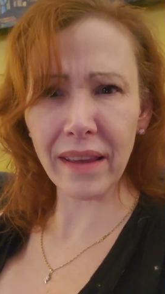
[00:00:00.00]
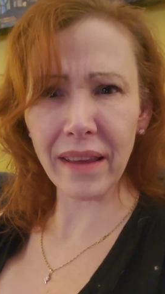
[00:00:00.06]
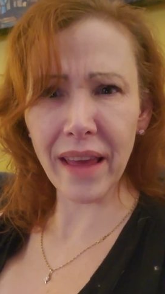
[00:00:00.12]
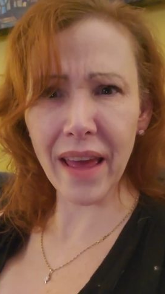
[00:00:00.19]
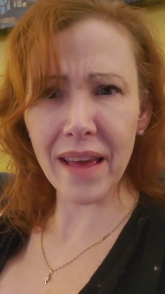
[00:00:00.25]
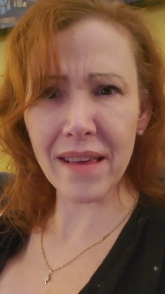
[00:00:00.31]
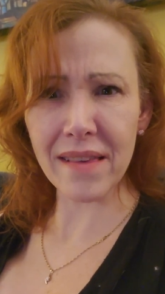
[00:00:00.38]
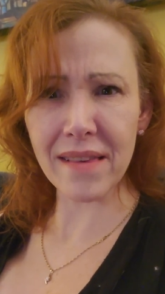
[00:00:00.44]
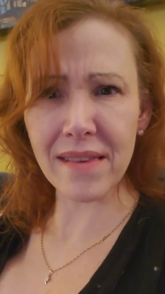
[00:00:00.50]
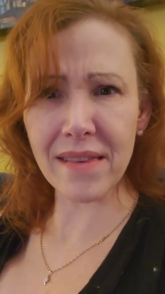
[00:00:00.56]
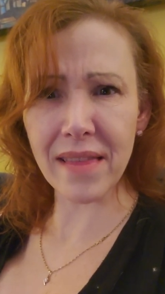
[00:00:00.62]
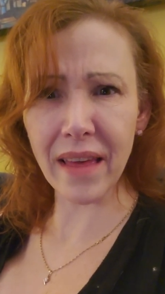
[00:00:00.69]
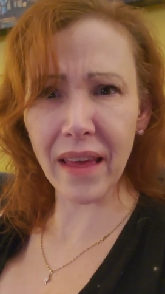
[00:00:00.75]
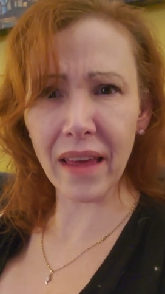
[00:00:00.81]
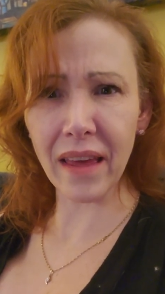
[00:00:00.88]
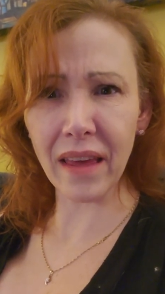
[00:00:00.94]
as
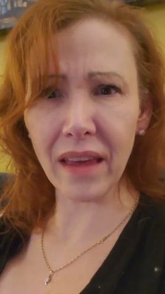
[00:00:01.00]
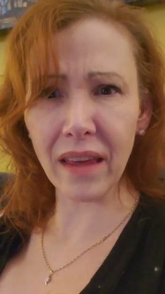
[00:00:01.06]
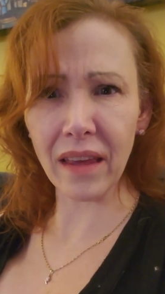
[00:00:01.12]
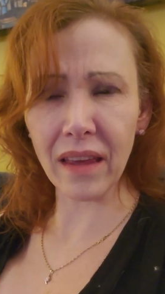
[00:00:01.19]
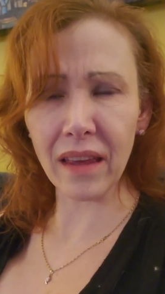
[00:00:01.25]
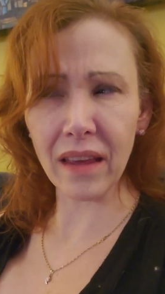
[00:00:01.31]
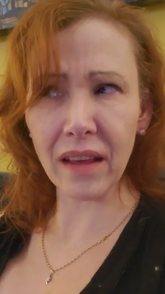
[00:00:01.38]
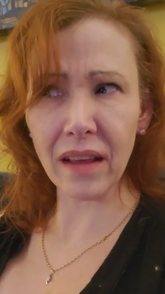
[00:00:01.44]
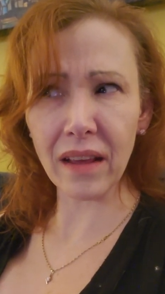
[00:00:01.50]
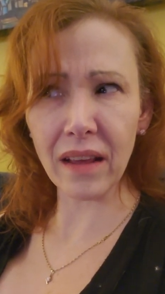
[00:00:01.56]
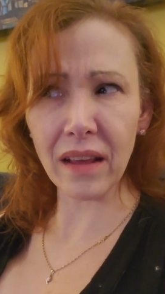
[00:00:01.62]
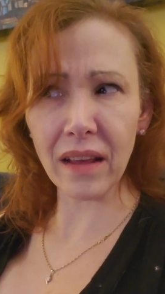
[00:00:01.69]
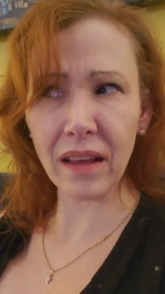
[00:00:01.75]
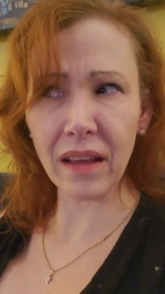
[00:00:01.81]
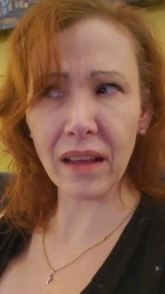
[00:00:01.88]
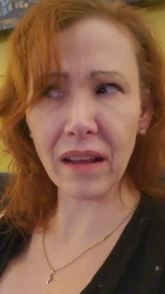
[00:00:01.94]
they
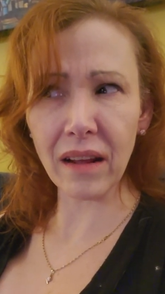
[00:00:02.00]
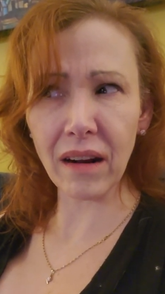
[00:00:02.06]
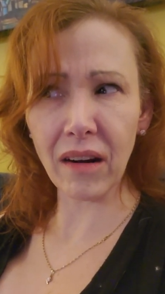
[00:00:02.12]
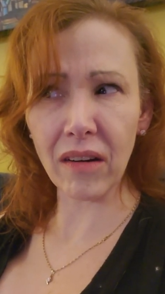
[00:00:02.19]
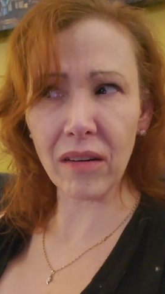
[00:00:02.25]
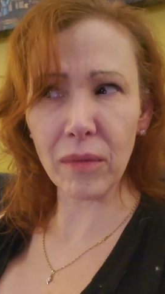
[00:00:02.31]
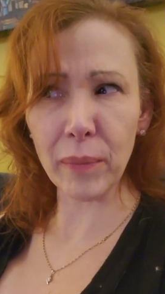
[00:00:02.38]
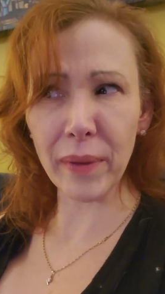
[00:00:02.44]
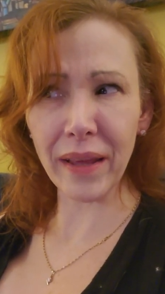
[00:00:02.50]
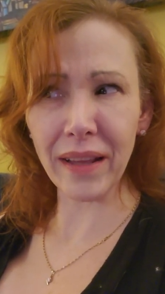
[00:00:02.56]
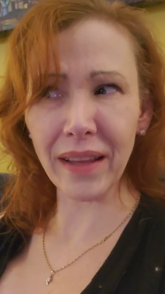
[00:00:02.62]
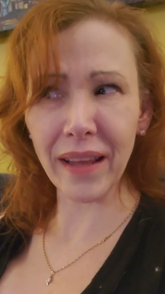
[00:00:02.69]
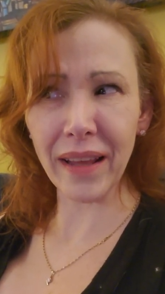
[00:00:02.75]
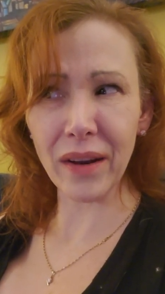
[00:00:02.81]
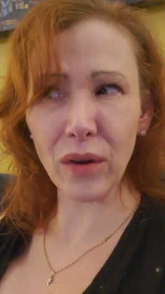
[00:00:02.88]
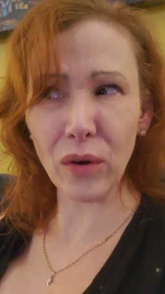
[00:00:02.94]
are being
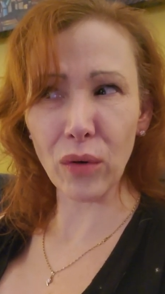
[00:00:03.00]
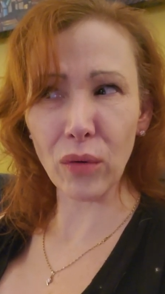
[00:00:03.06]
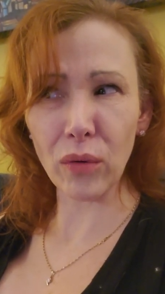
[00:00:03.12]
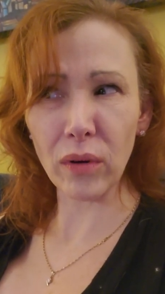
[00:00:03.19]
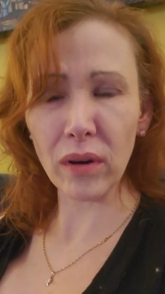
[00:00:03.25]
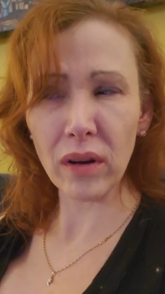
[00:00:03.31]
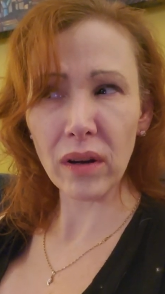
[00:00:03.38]
let go.